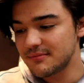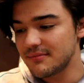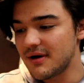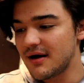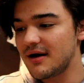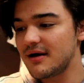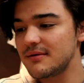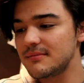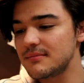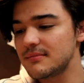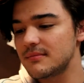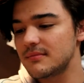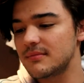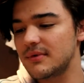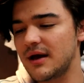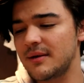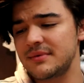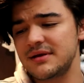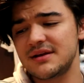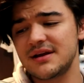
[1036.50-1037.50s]
The mom,
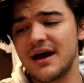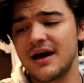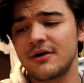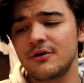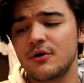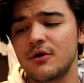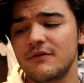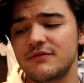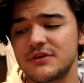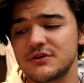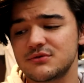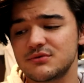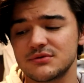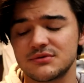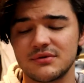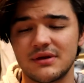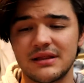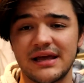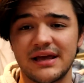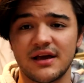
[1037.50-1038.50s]
I mean, I don't know if this
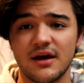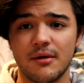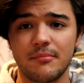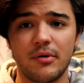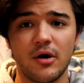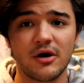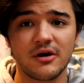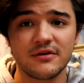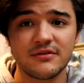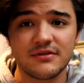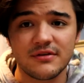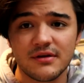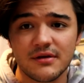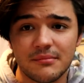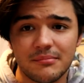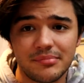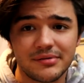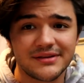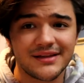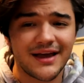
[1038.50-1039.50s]
was, like, part of
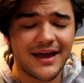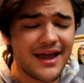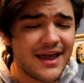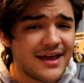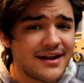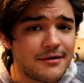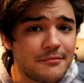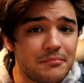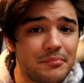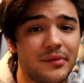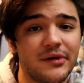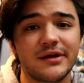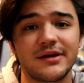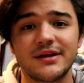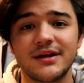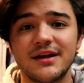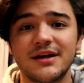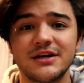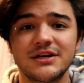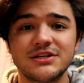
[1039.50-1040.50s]
the plan,
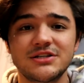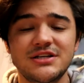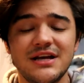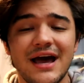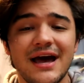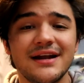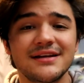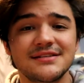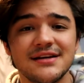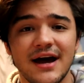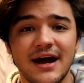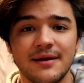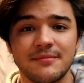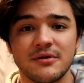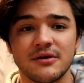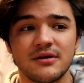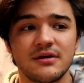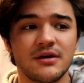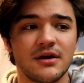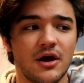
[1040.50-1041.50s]
but she had a
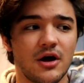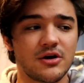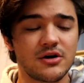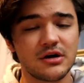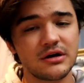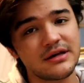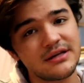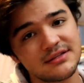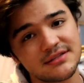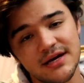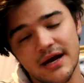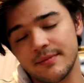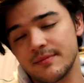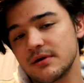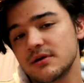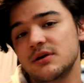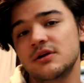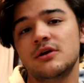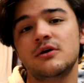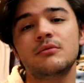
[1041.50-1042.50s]
timer, a cooking
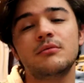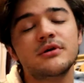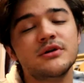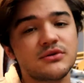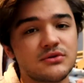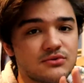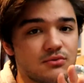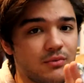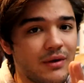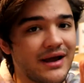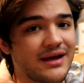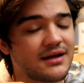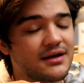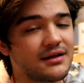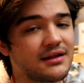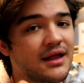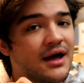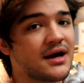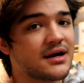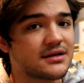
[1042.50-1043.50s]
timer, you know, one of those white
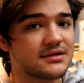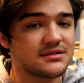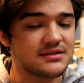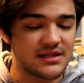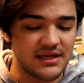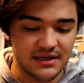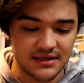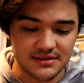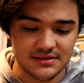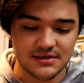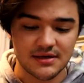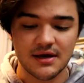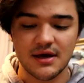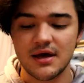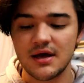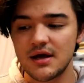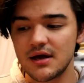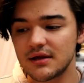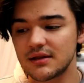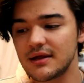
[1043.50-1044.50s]
clocks things,
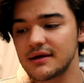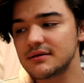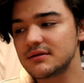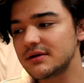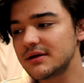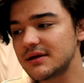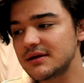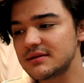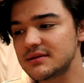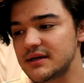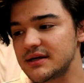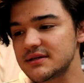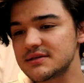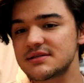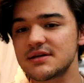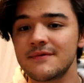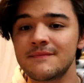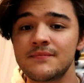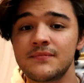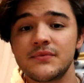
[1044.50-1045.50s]
clock-looking
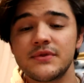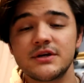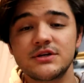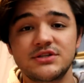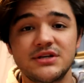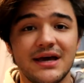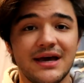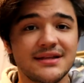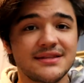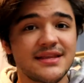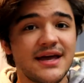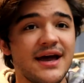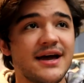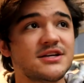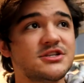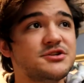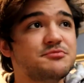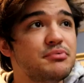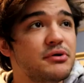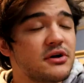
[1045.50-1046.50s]
things. She had
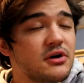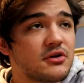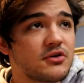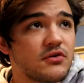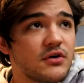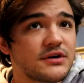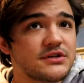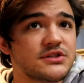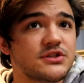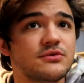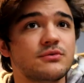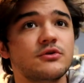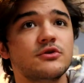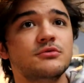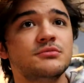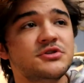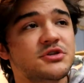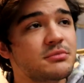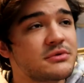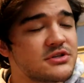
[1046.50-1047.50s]
that. She put it across the
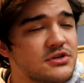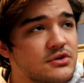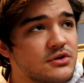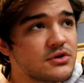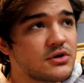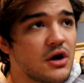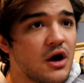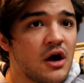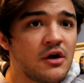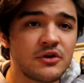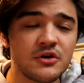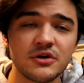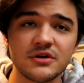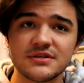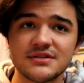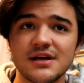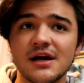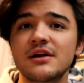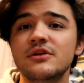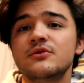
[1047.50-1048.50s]
room. She went to the other
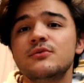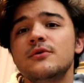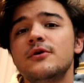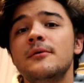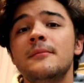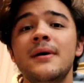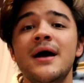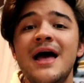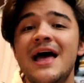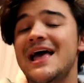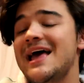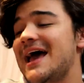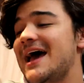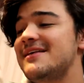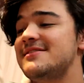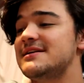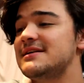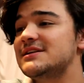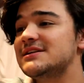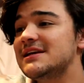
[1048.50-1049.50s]
side of the room,
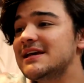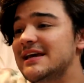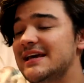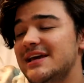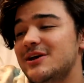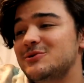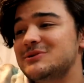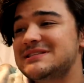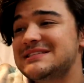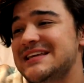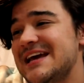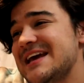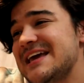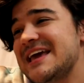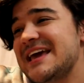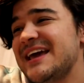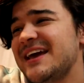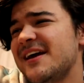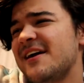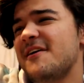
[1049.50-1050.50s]
and then it was
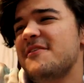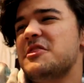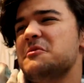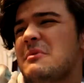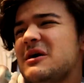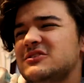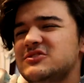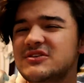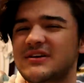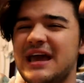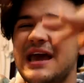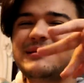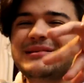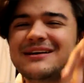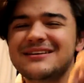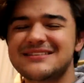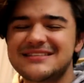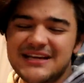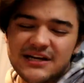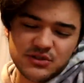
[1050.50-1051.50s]
ticking. The monster came
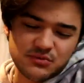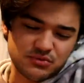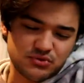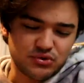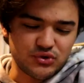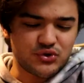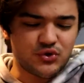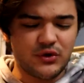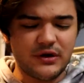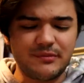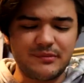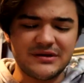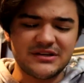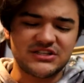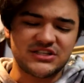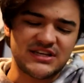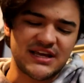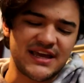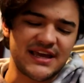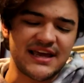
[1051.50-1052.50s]
downstairs, which was creepy
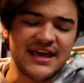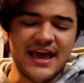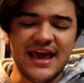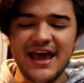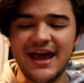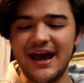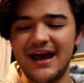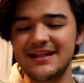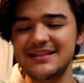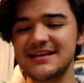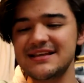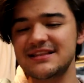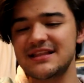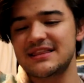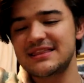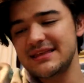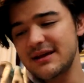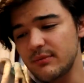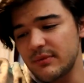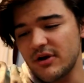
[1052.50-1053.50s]
as shit, and then the
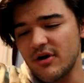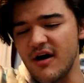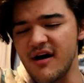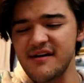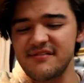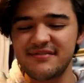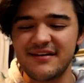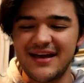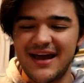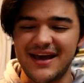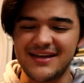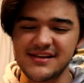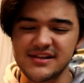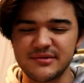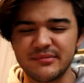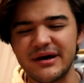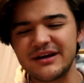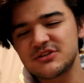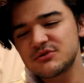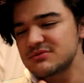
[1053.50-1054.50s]
thing went off, and then
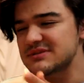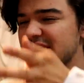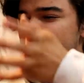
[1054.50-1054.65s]
the monster